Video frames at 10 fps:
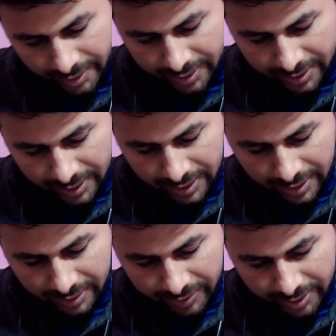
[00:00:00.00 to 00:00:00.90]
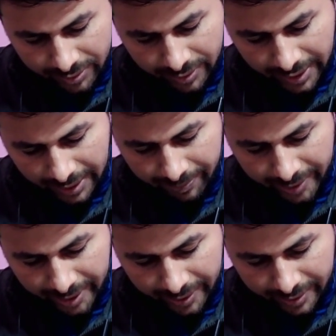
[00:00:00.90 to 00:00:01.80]
It is nearly equal to
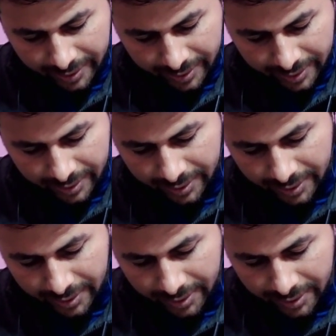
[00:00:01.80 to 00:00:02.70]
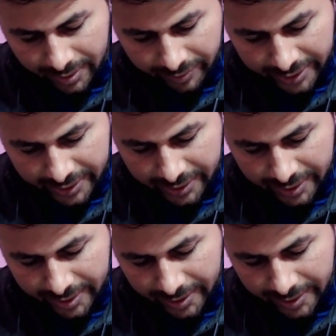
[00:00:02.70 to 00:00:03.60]
MP, which
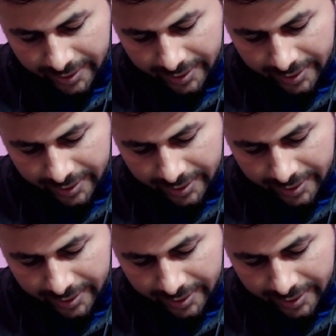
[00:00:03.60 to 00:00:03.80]
is